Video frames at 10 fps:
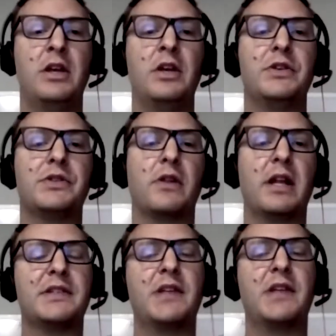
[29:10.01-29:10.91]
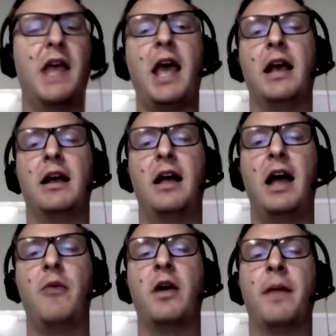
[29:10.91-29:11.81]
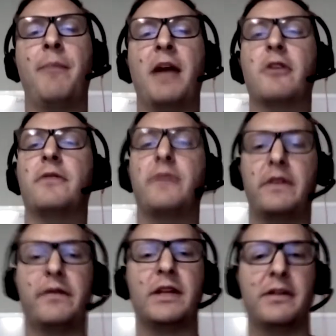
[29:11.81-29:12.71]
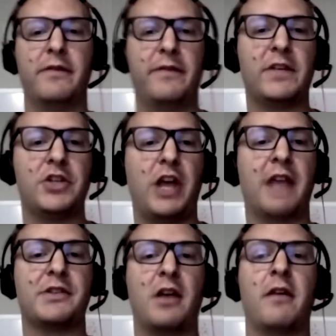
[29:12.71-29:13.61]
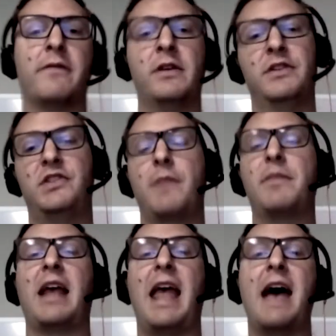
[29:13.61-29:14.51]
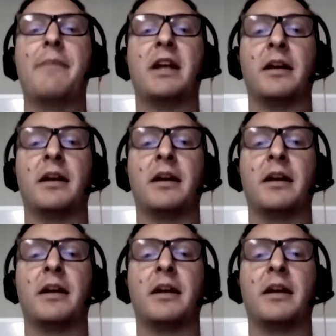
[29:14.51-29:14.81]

So let's say I want a better than 50-50 chance of something happening.